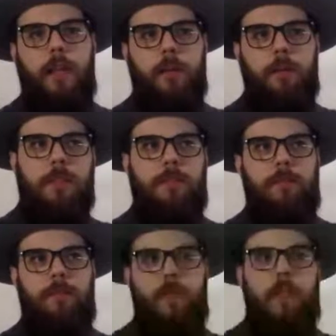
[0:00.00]
it was
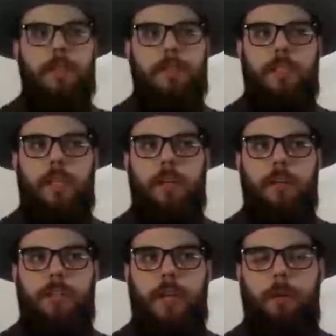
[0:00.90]
this year,
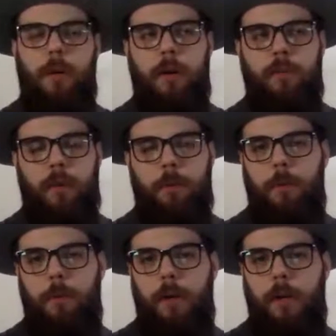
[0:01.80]
January,
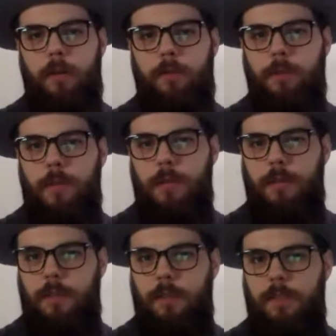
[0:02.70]
February of
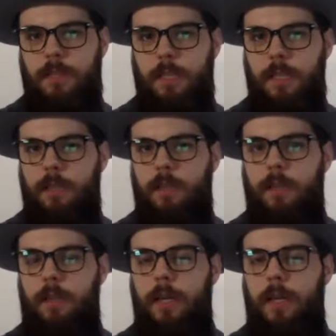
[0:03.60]
2017,
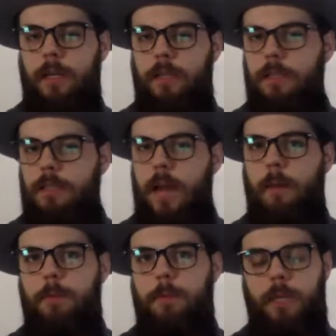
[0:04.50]
they
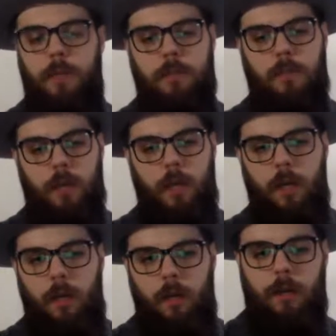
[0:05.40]
stopped because
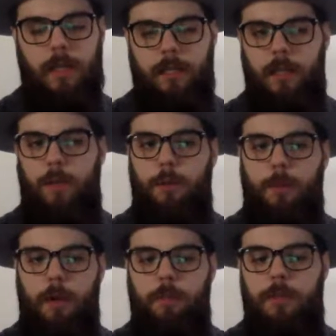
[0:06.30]
that's the other
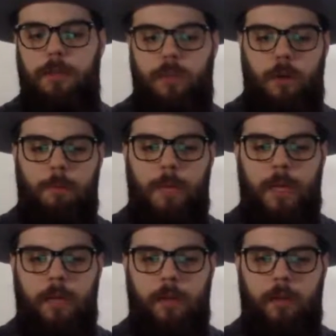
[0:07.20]
problem is so
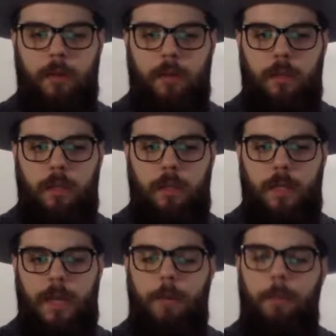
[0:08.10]
many
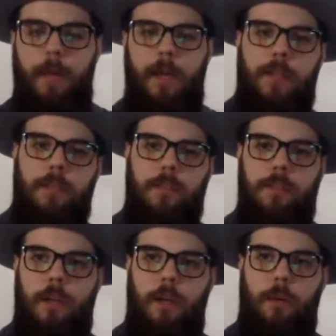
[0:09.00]

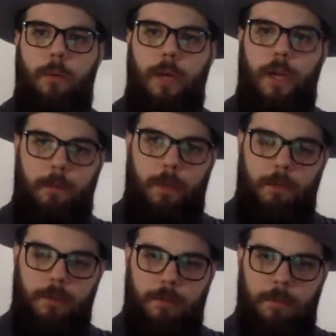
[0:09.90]
campaigns were getting
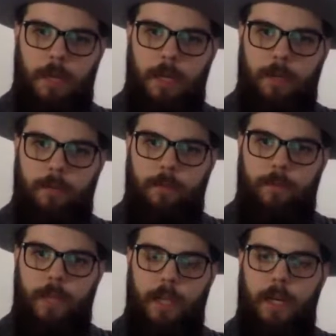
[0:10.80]
people's money,
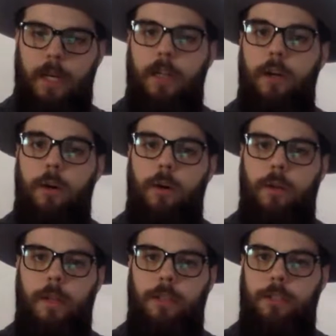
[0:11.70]
and Indiegogo
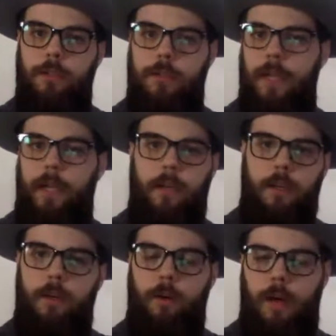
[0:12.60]
lets you take it.
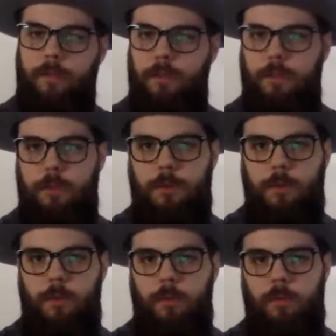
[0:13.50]
You don't have to
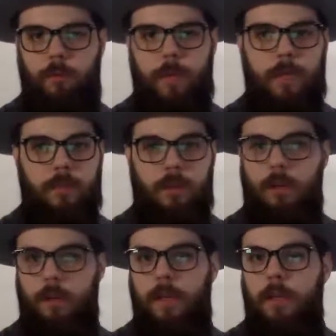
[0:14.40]
raise all
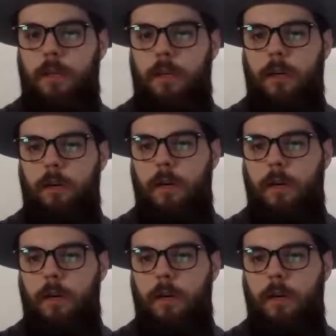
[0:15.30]
of it, you know?